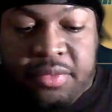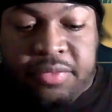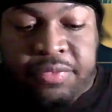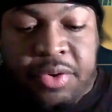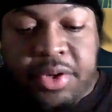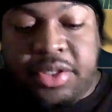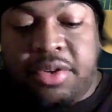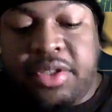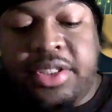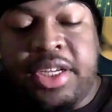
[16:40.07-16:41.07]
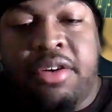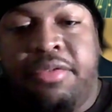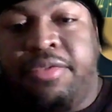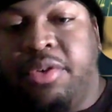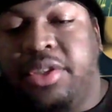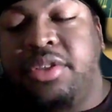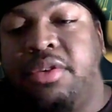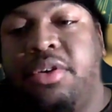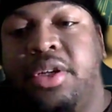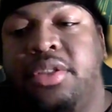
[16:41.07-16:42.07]
focus on self, focus
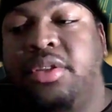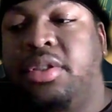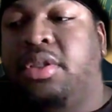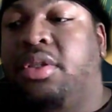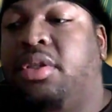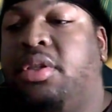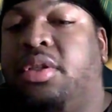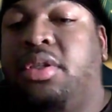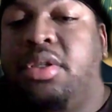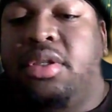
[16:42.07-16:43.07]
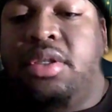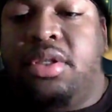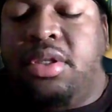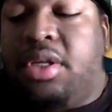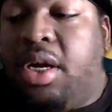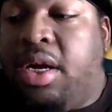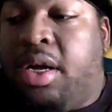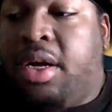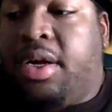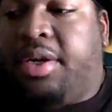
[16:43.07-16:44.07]
on
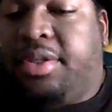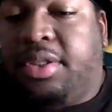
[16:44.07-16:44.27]
uh,